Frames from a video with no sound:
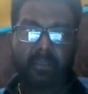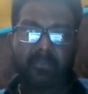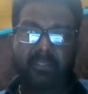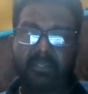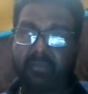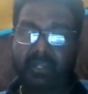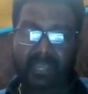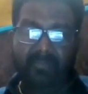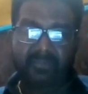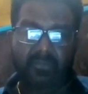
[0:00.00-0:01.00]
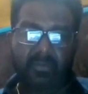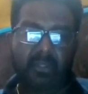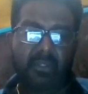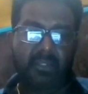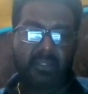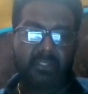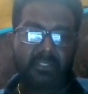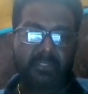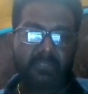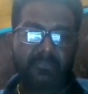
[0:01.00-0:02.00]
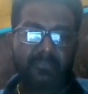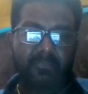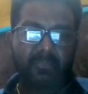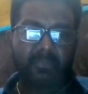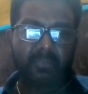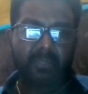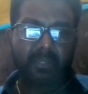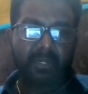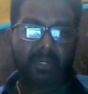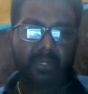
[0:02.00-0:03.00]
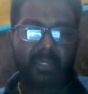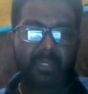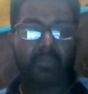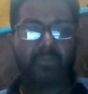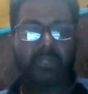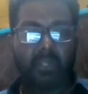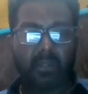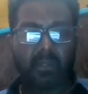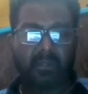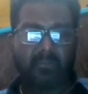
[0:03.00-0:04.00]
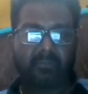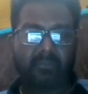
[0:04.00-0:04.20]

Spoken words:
with the different types of learners, I have to learn.